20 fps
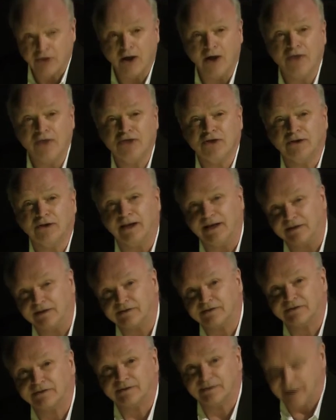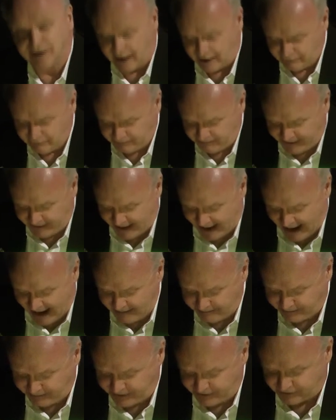Nonetheless, I would be
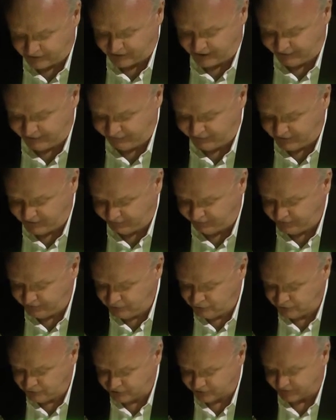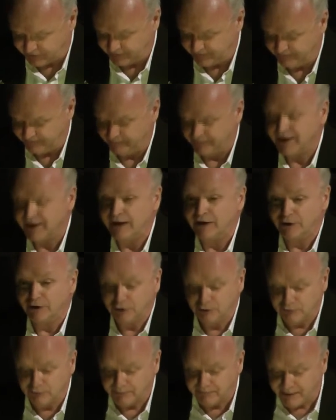happier if in the future
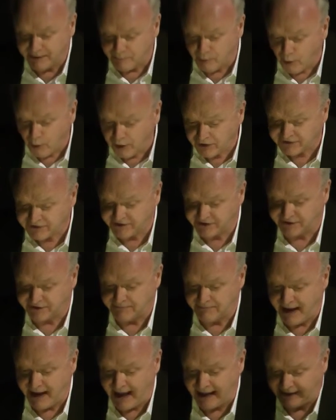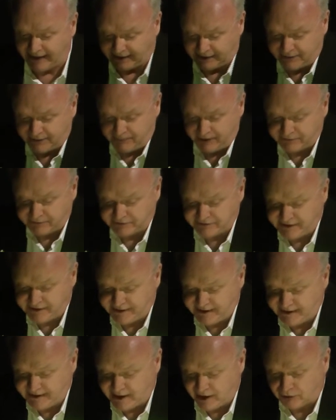you would be more systematic about
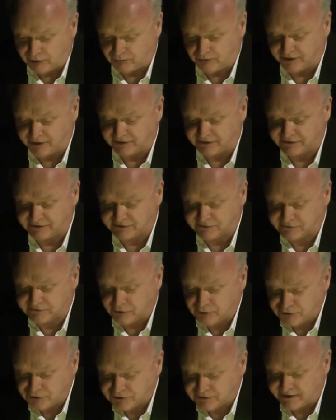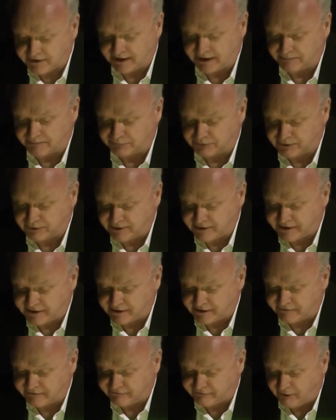seeking out what is socially and
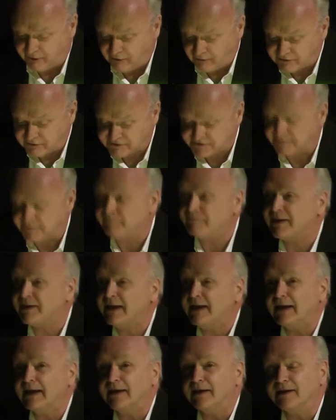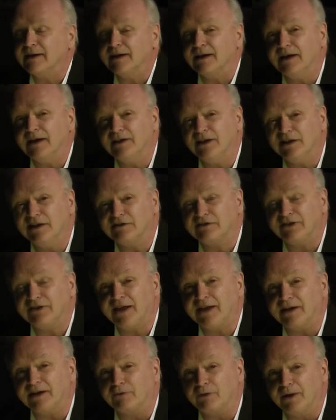politically false in the
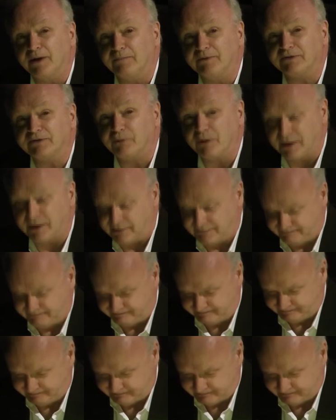aesthetic realm as well.